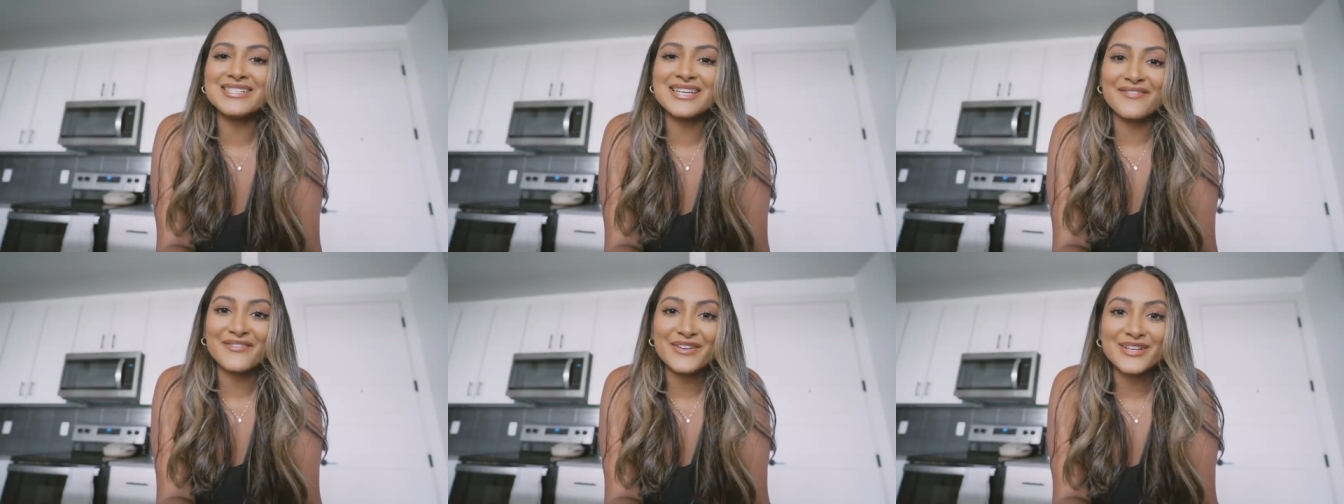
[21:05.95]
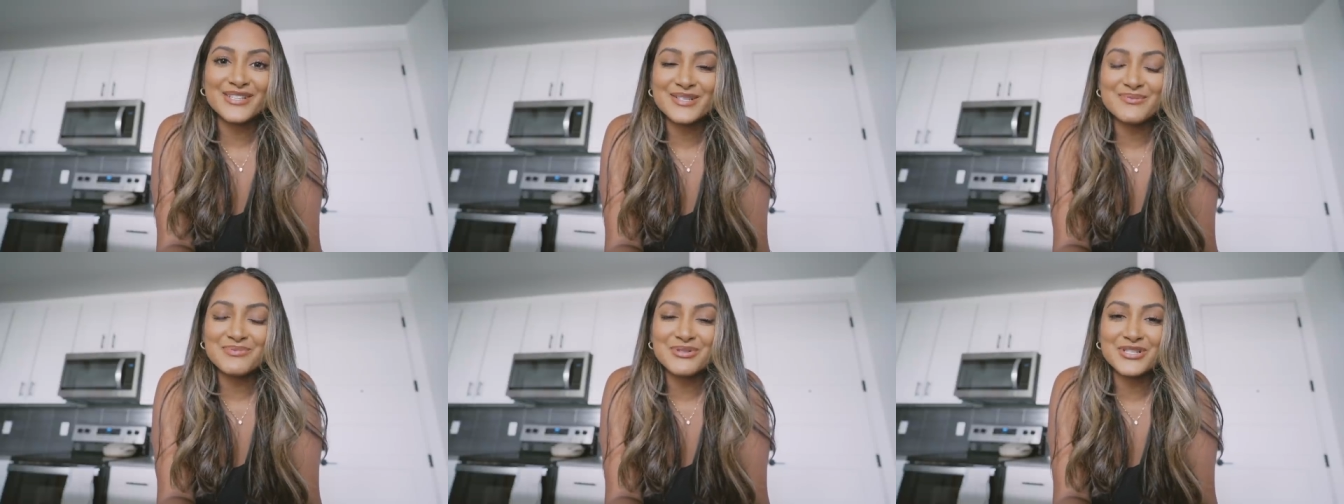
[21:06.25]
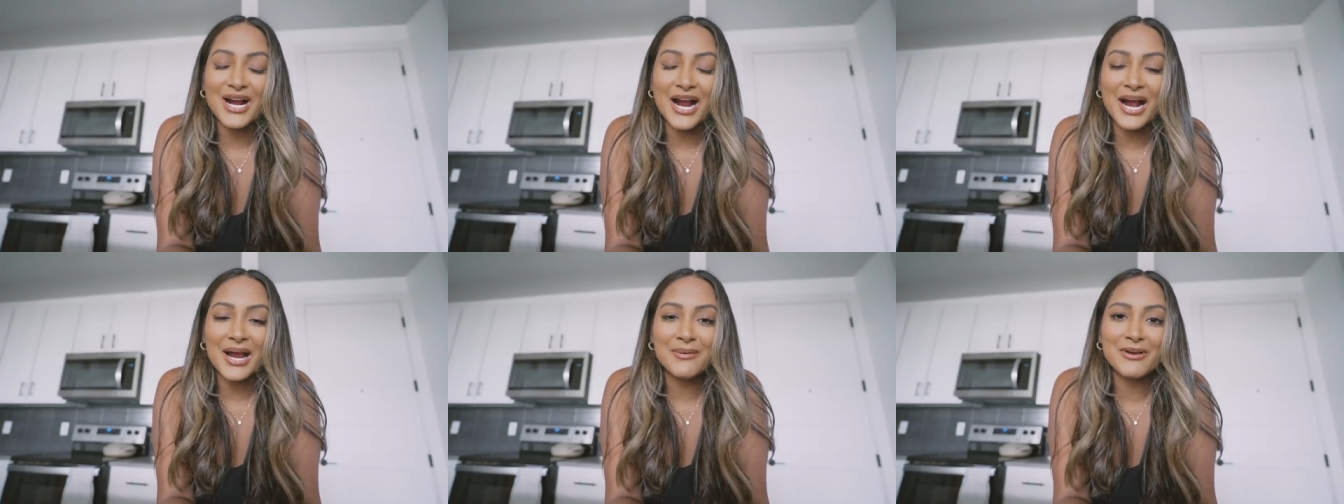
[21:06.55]
definitely
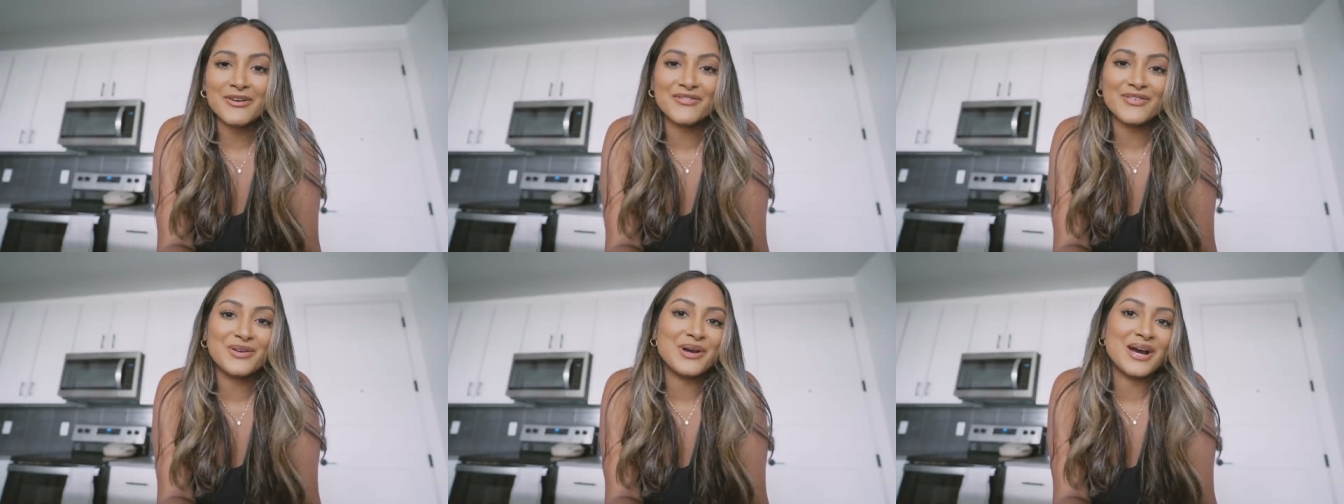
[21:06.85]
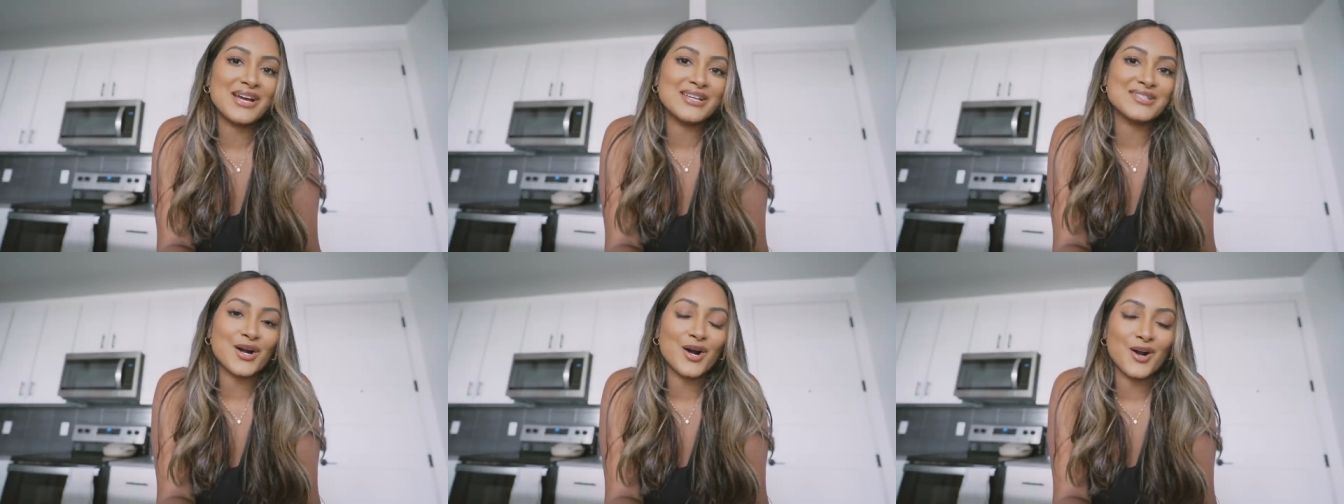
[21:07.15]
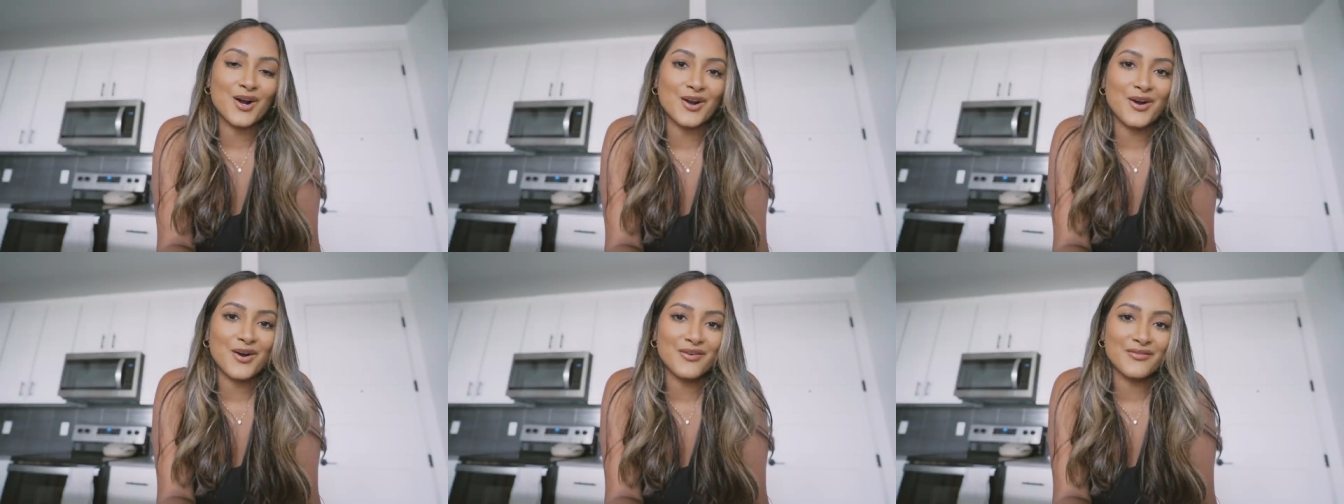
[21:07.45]
subscribe if you guys
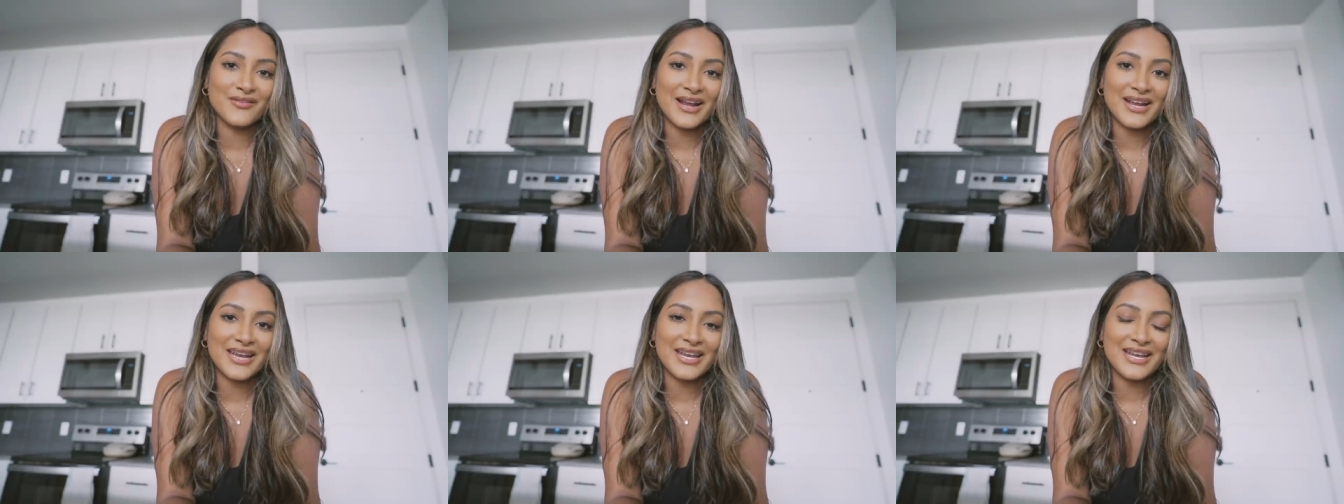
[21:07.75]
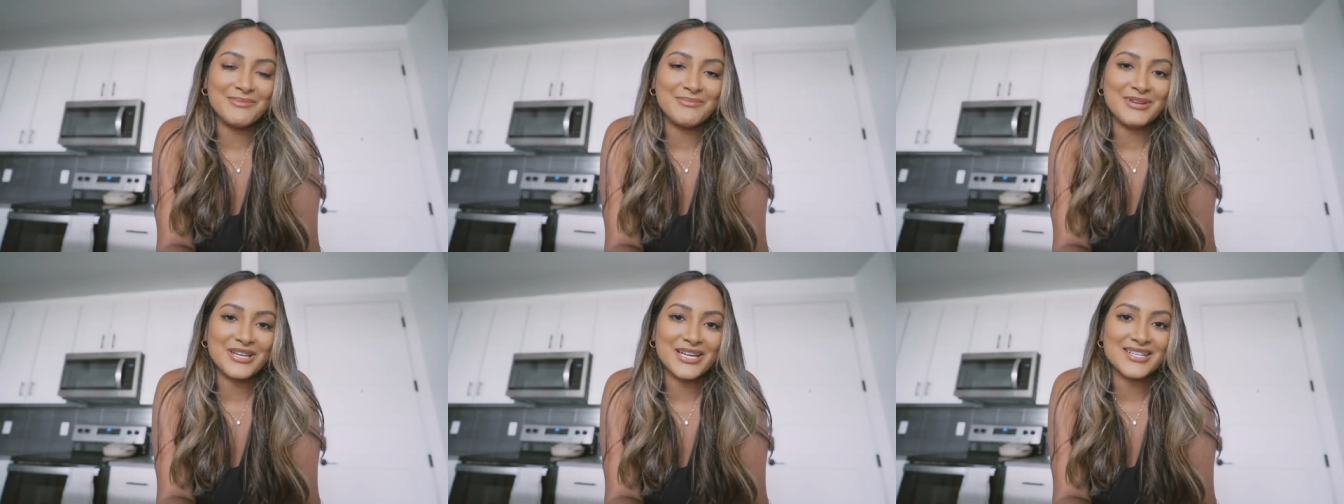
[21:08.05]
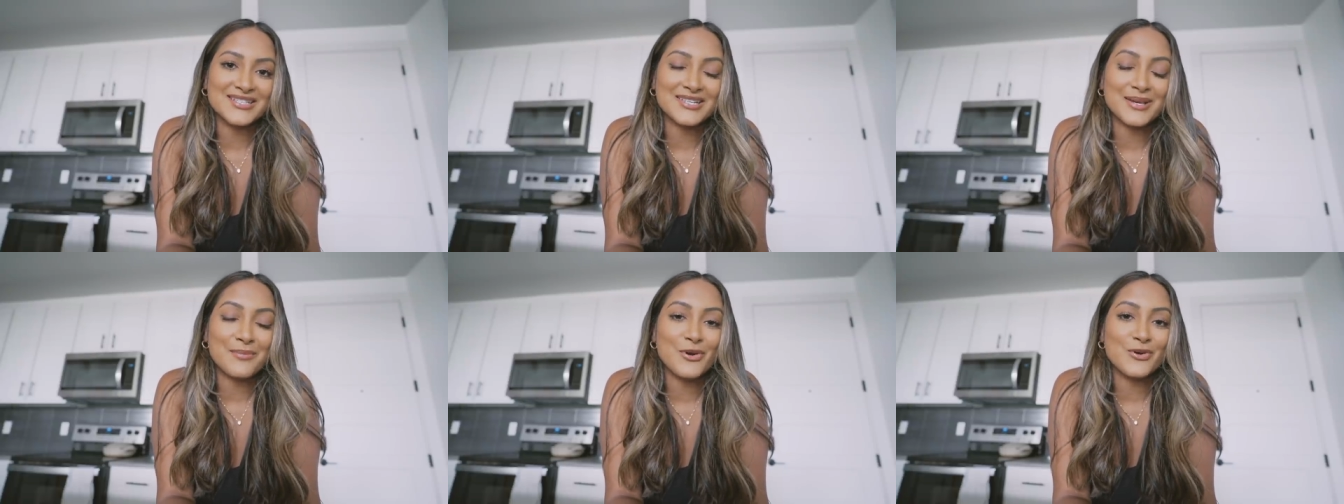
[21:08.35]
aren't already
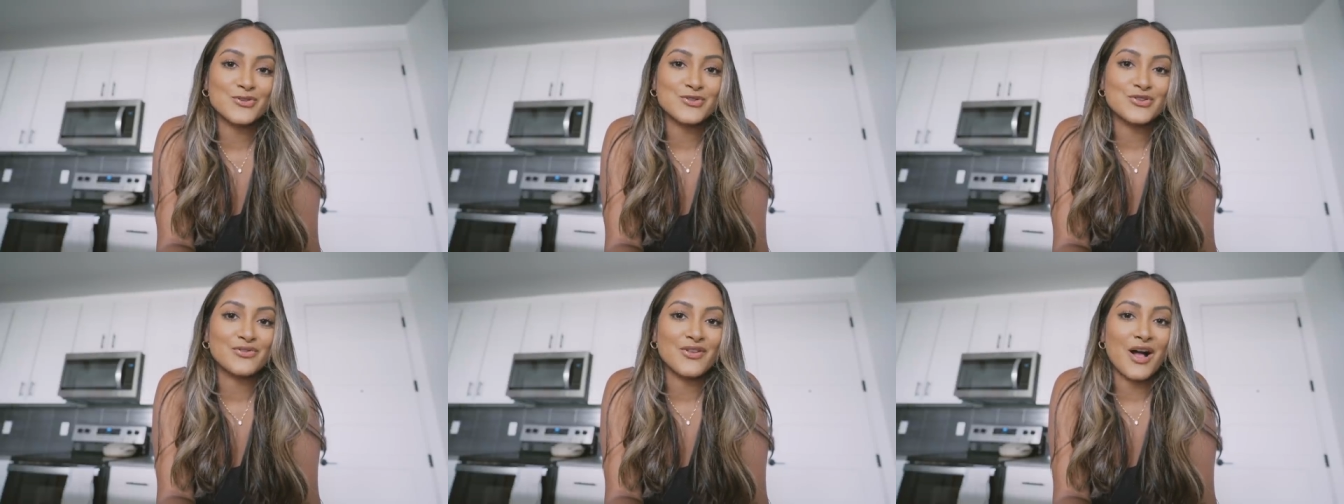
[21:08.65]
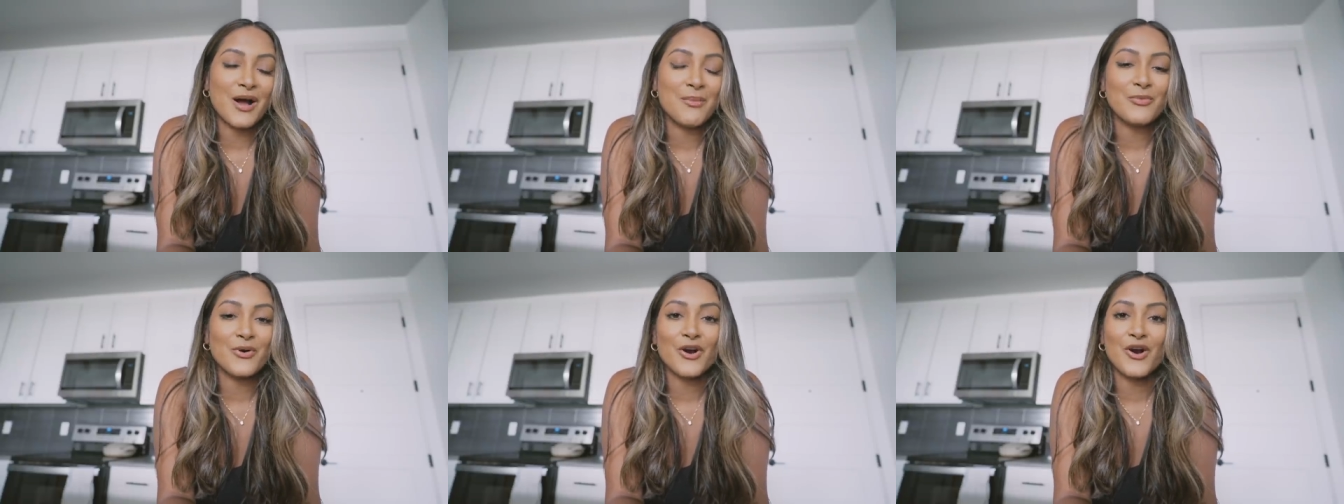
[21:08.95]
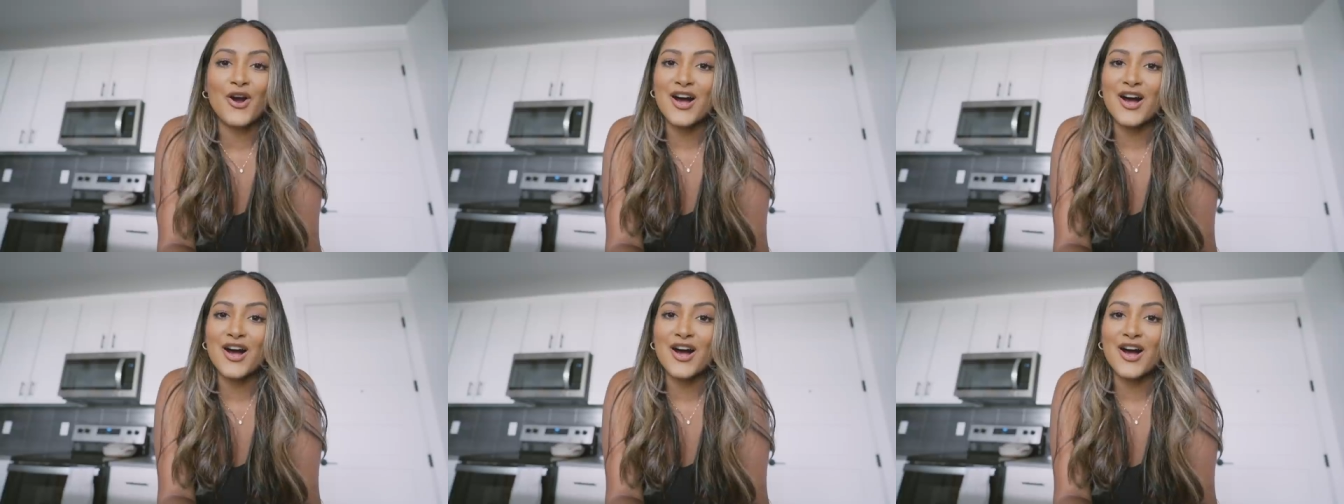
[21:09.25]
because I post a lot more